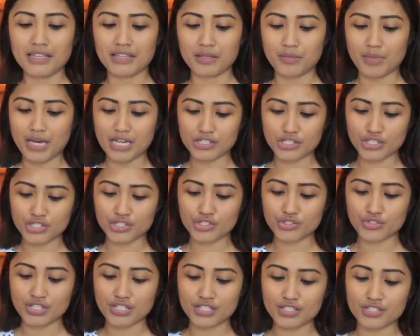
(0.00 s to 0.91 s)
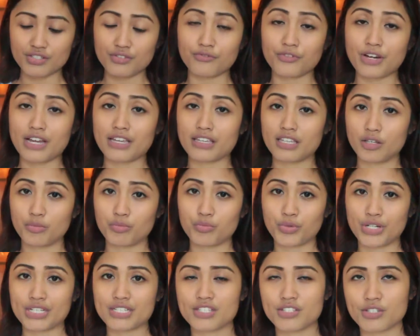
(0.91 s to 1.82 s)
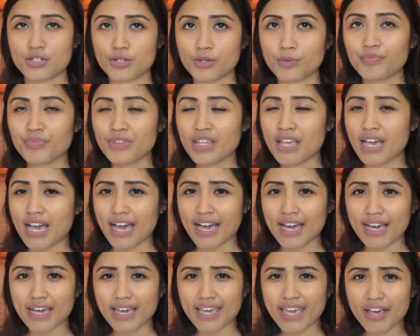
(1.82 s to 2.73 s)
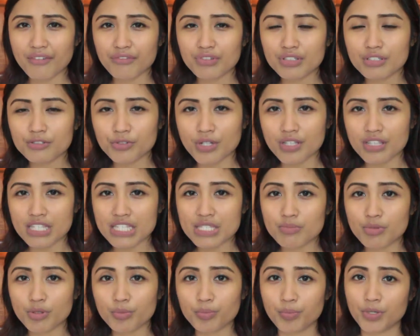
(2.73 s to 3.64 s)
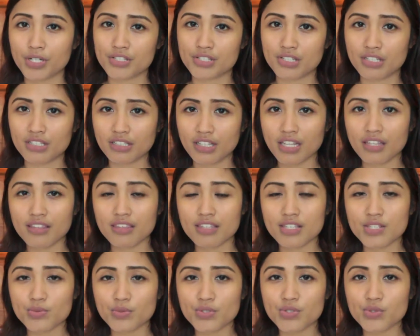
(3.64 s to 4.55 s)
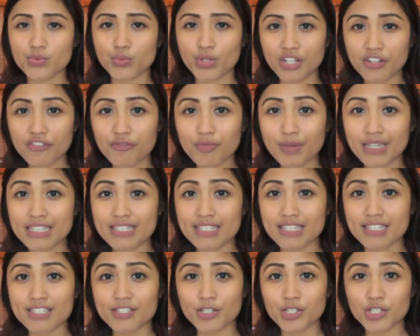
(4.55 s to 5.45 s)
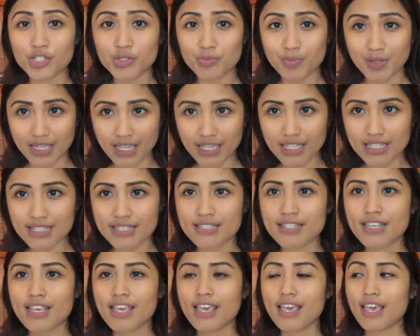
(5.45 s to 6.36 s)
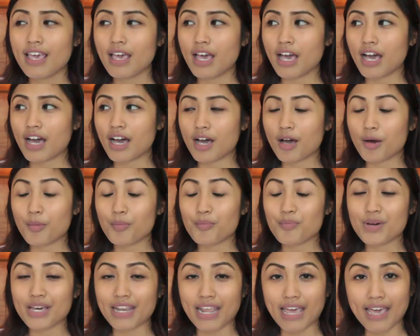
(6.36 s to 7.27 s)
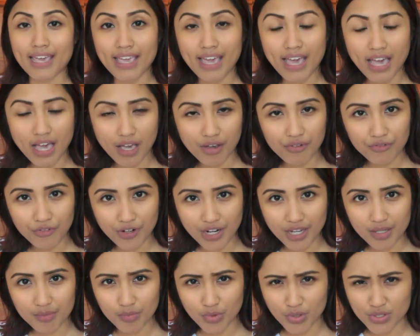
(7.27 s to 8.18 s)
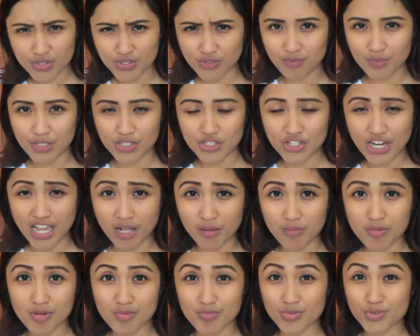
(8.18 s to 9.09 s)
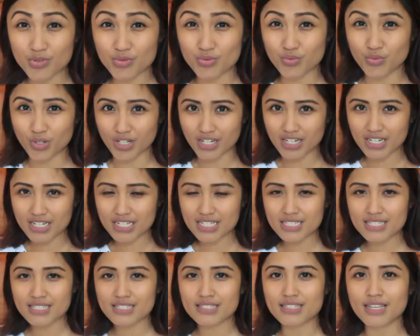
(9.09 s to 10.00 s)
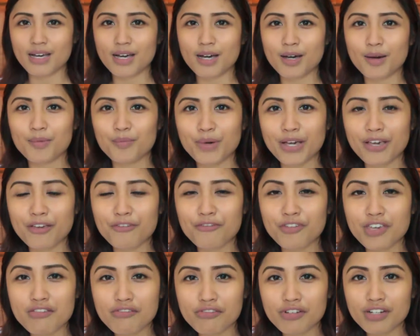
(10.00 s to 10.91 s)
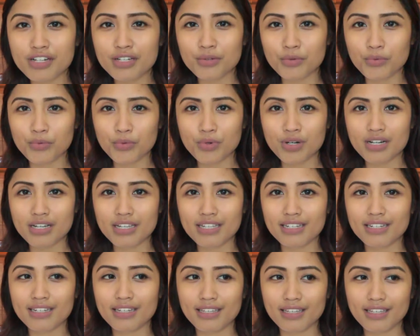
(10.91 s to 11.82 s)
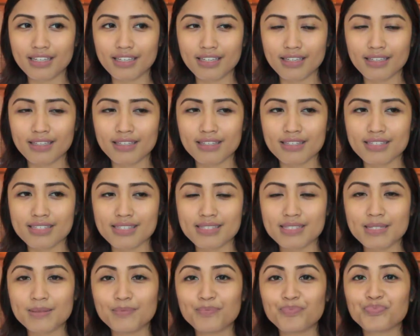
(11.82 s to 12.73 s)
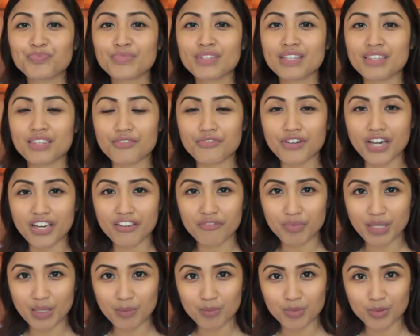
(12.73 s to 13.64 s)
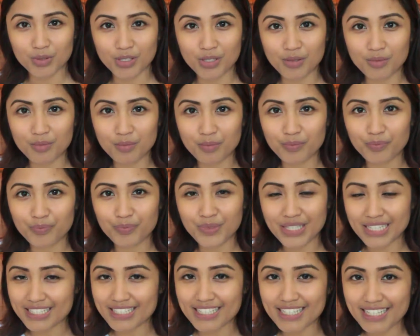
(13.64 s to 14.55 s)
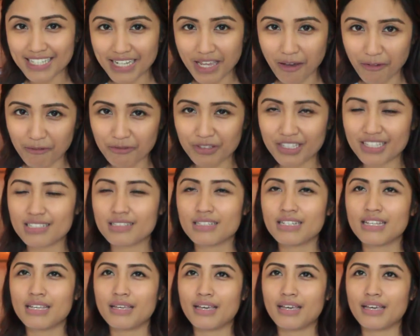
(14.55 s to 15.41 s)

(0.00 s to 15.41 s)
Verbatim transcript: The Magic Strings of Frankie Presto. I haven't read this book personally. This was one of my sister's picks, but I have read most of Mitch Albom's works. My favorite one is The Five People You Meet in Heaven.